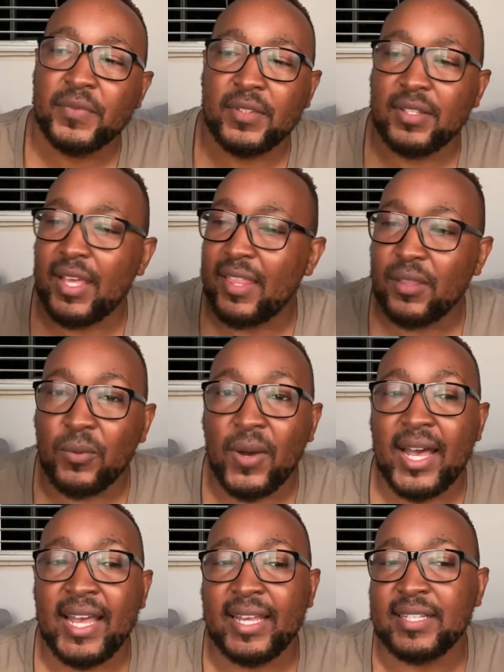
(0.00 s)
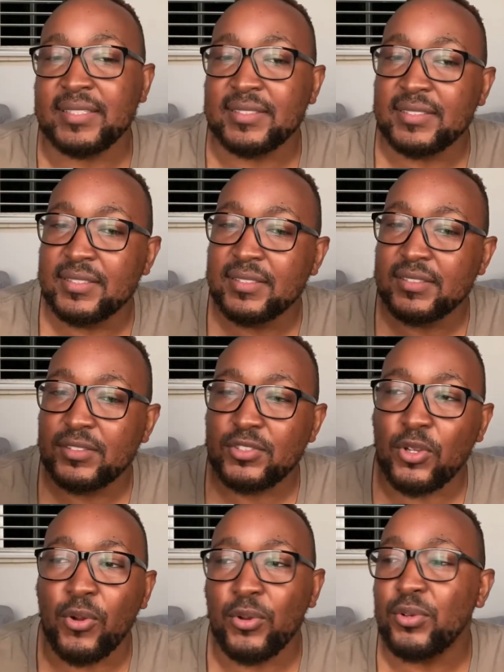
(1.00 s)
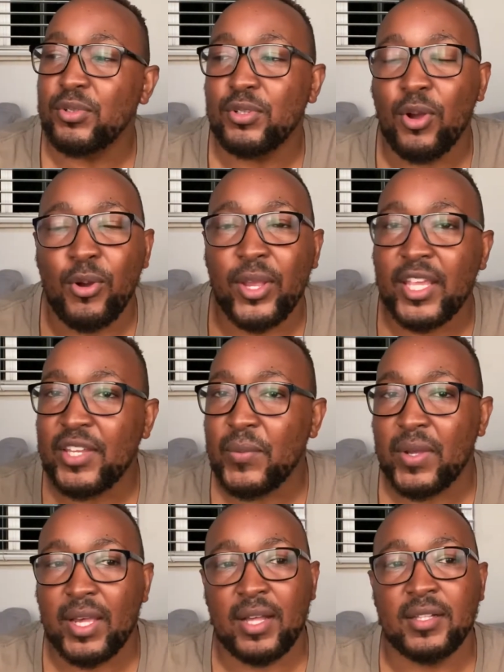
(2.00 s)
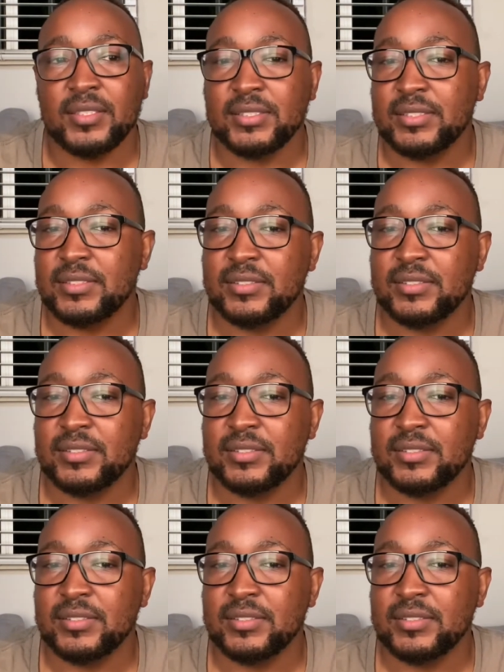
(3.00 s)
Otherwise, don't go anywhere else.